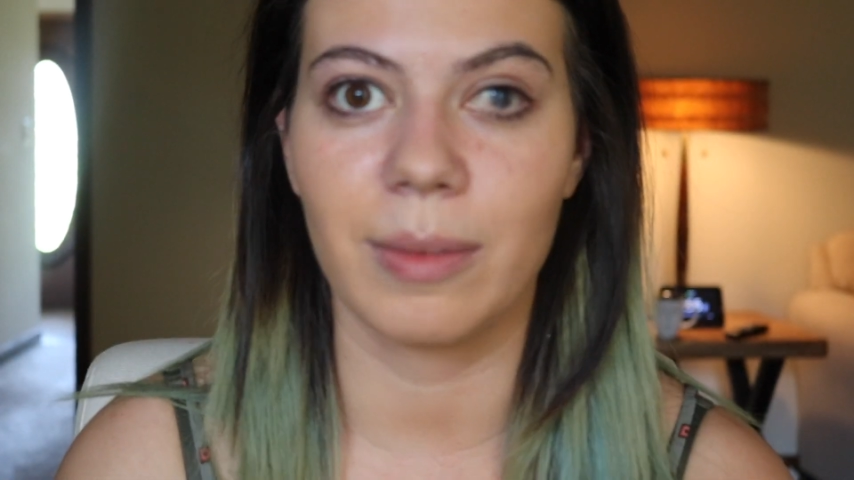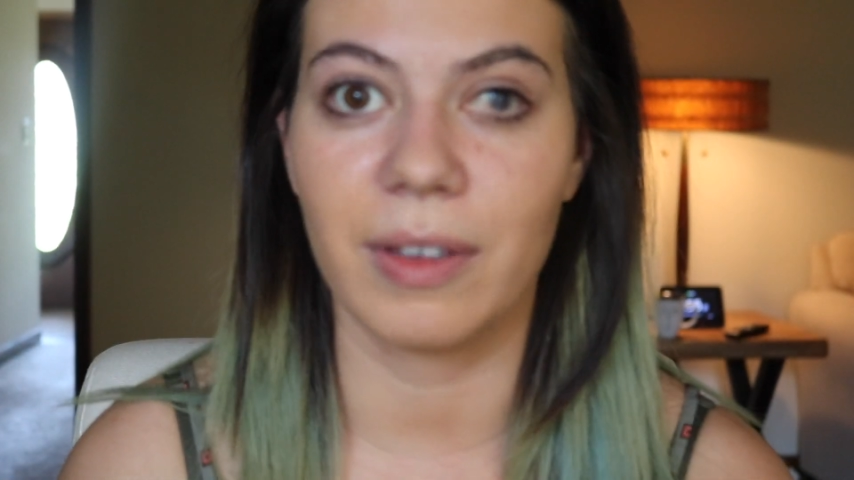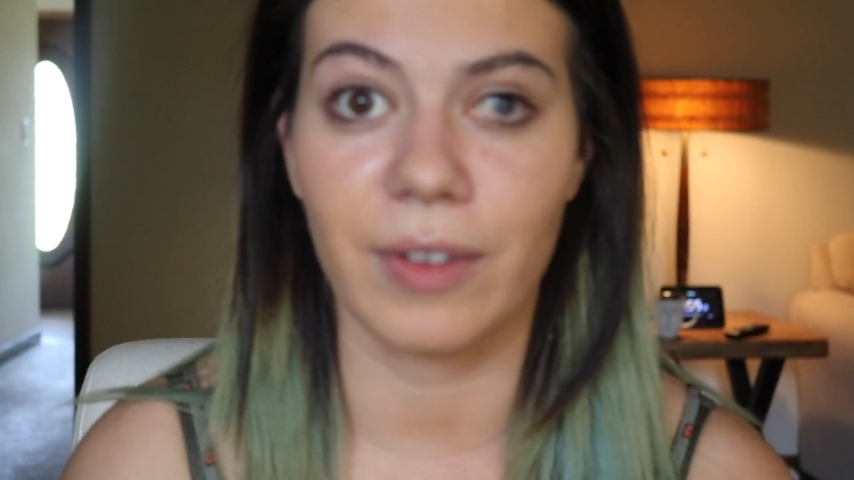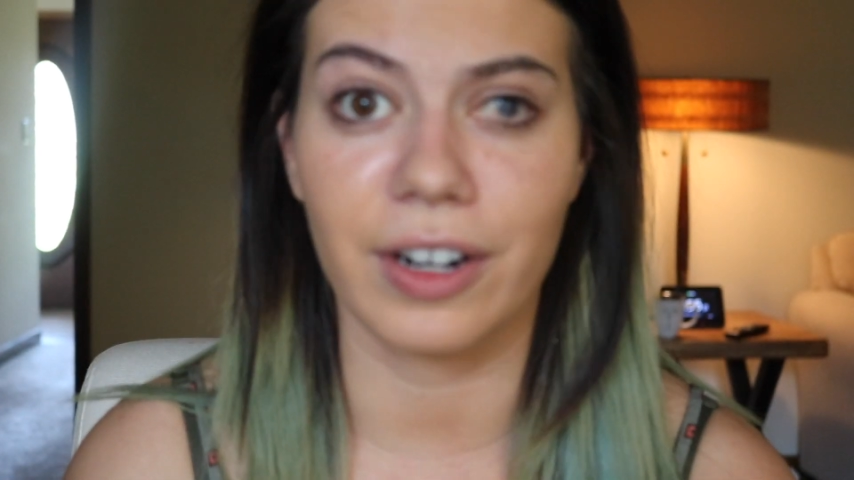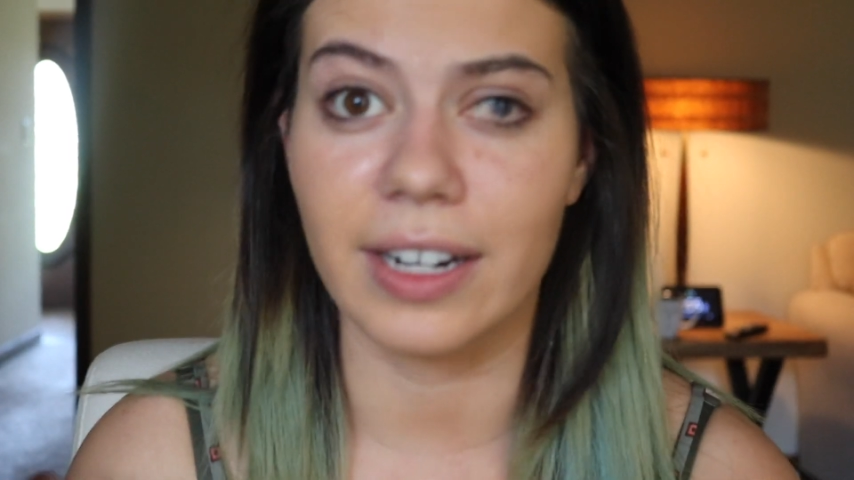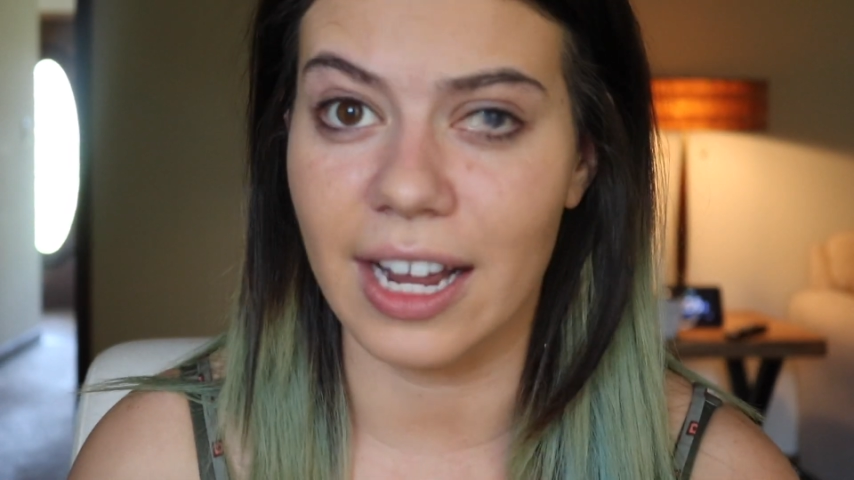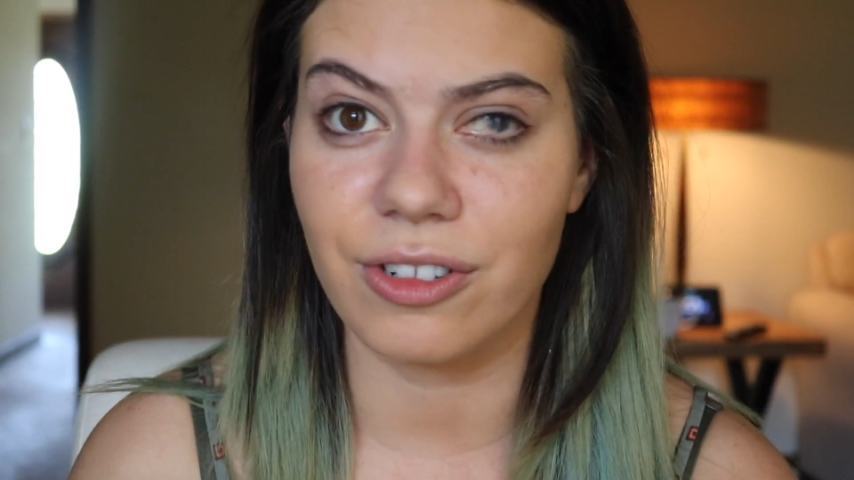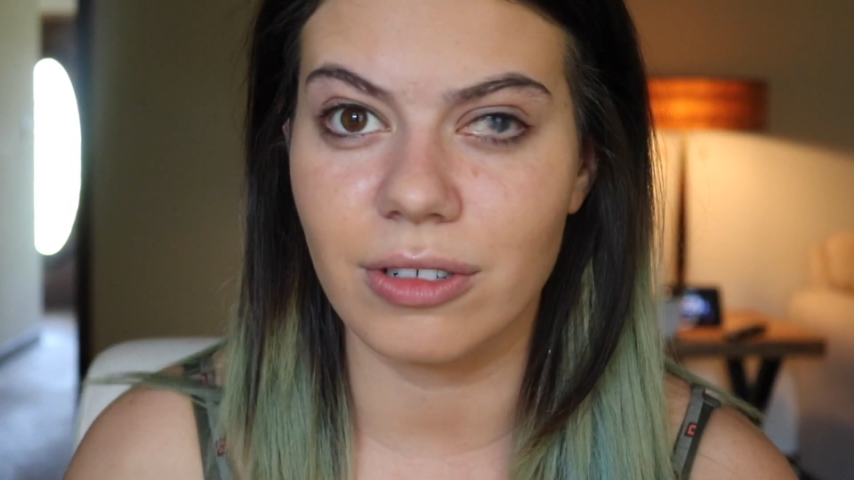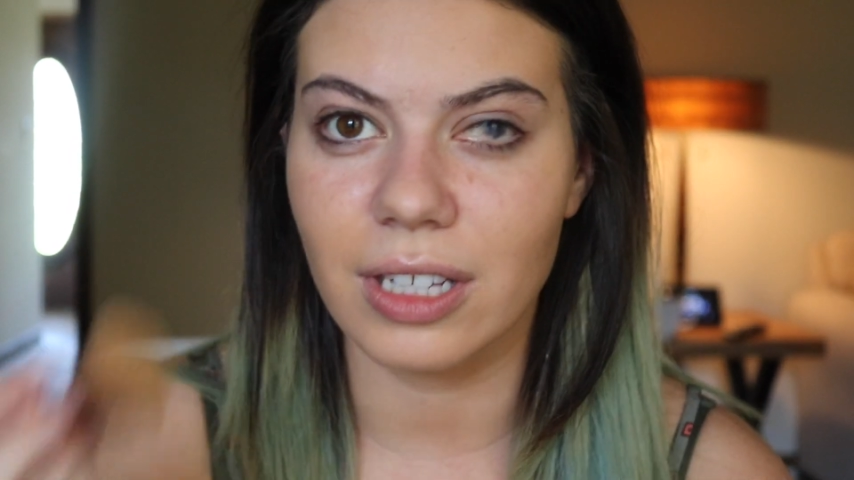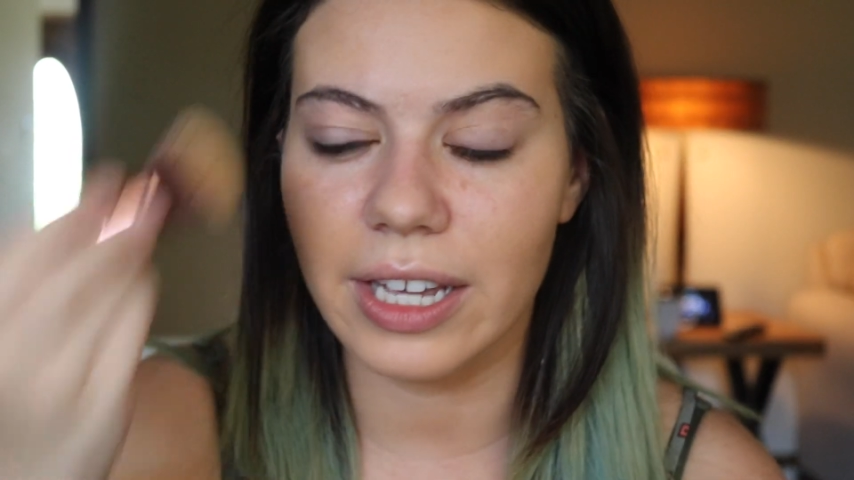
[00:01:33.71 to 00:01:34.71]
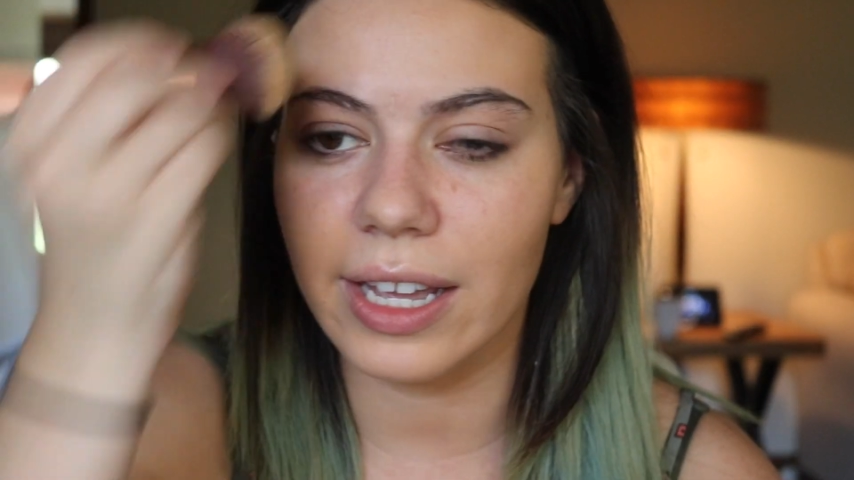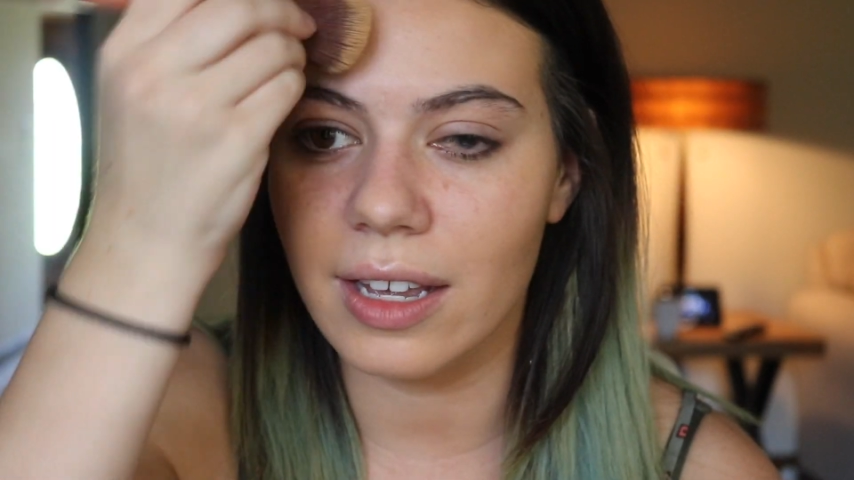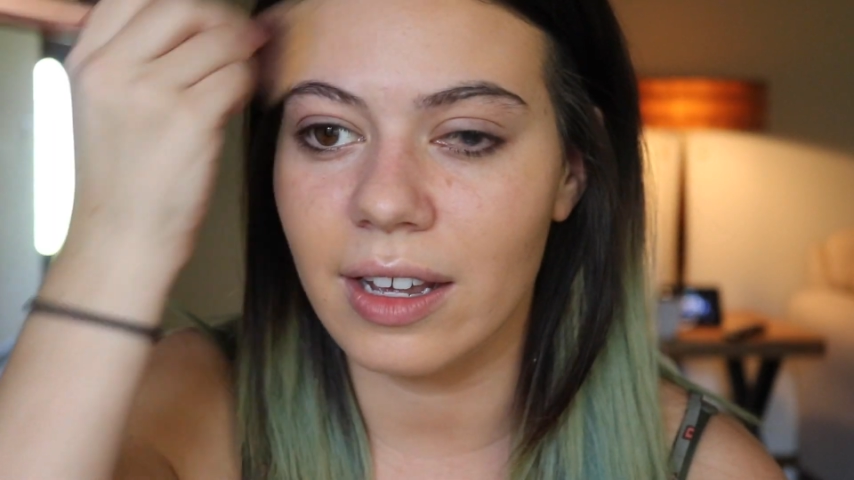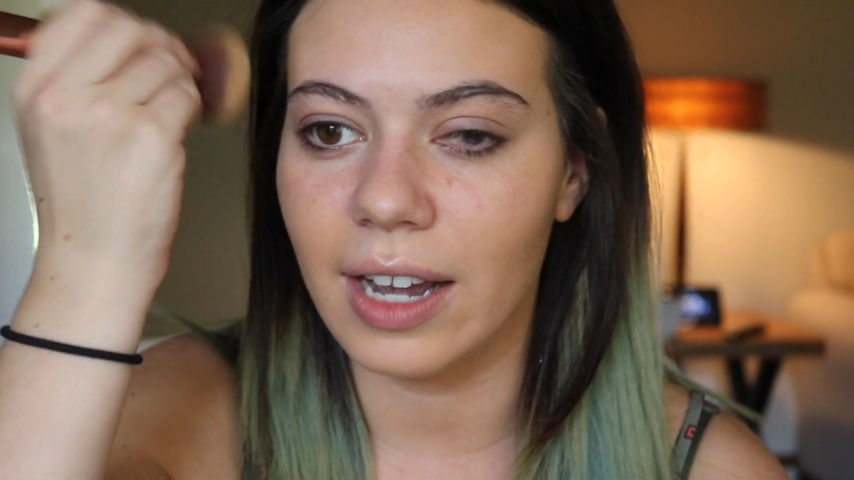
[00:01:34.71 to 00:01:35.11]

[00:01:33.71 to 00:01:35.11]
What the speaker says: to be very natural looking.